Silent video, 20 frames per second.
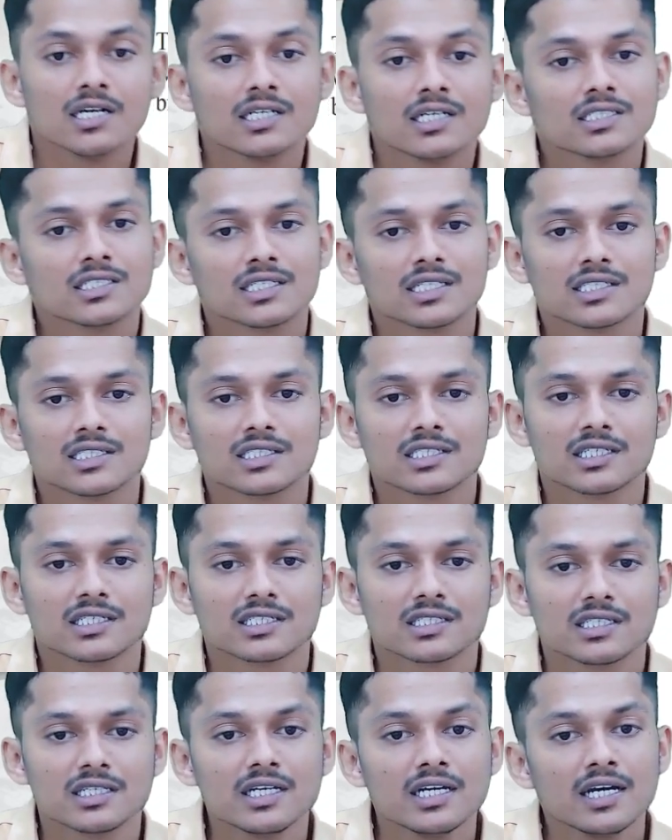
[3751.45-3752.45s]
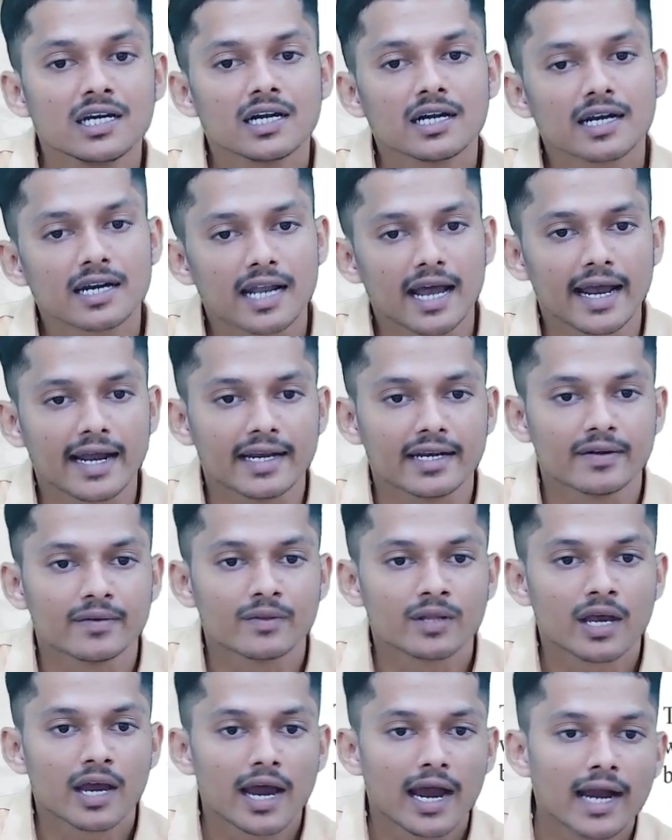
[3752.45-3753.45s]
669.
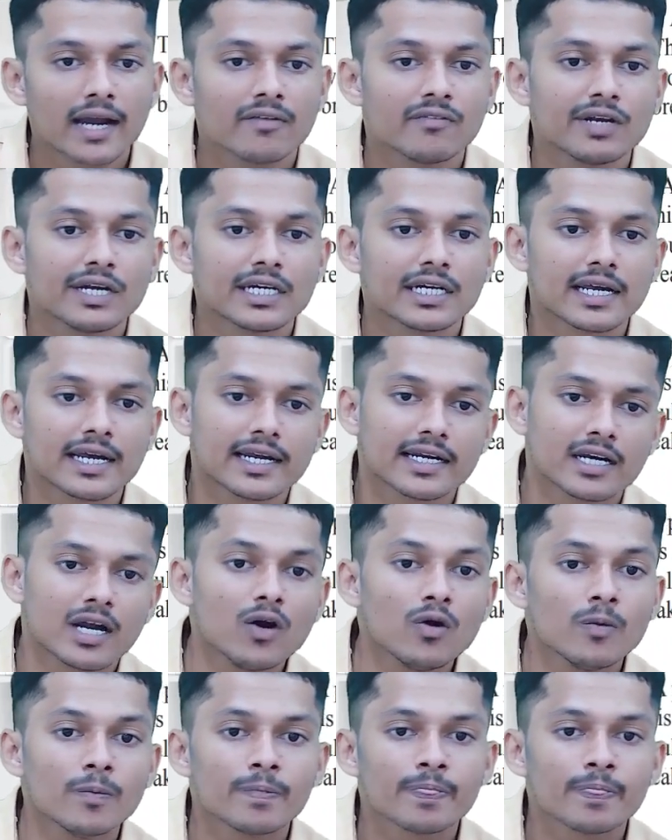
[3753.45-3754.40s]
And we take now